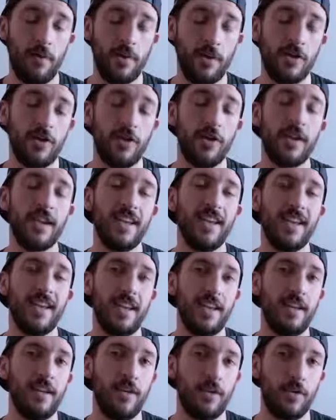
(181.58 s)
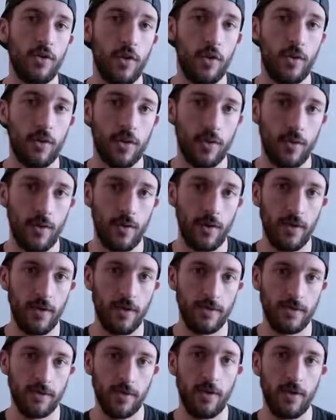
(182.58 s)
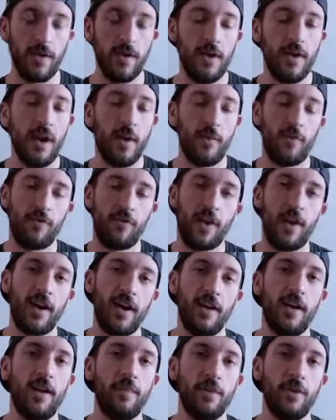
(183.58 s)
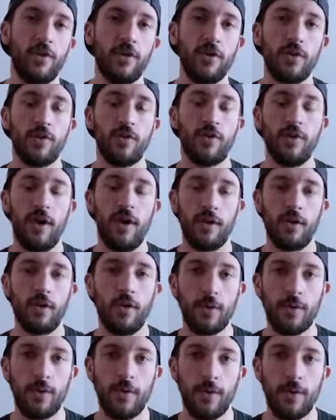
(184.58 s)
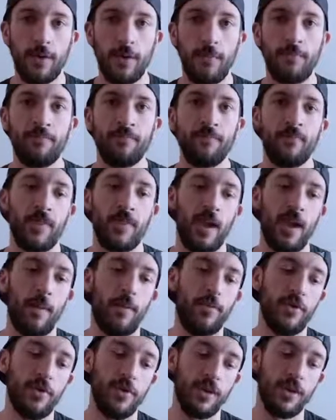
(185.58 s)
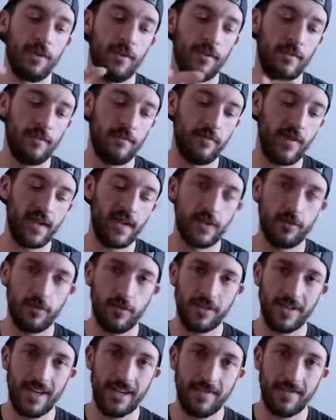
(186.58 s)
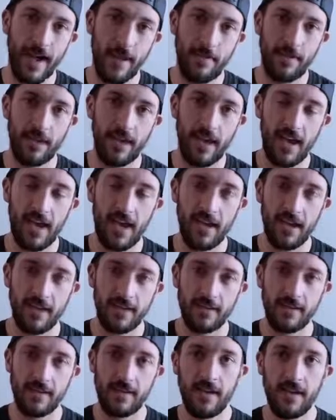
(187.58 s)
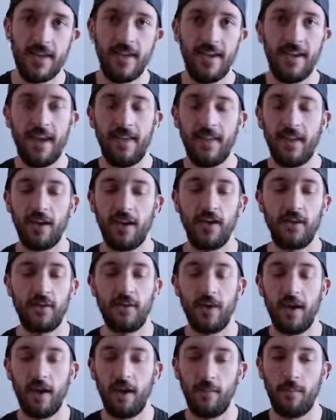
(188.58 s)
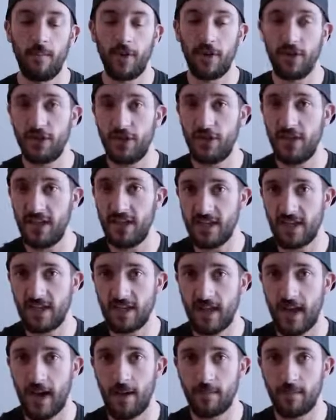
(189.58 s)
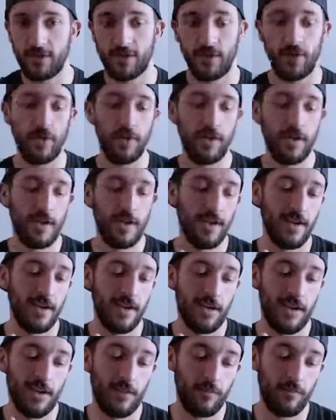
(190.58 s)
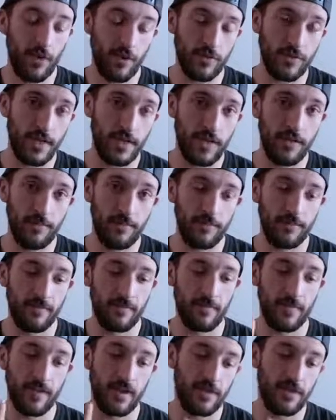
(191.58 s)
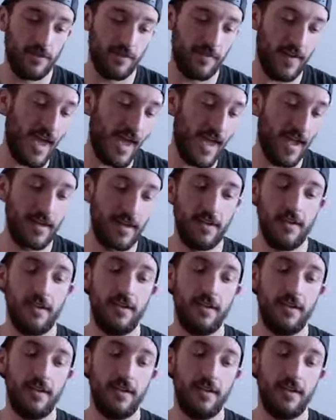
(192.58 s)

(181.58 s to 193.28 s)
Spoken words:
would cook it in coconut oil. So I'm frying it up in coconut oil. I'm putting vegetables on top of the eggs and then putting cheese on top. So protein, fat,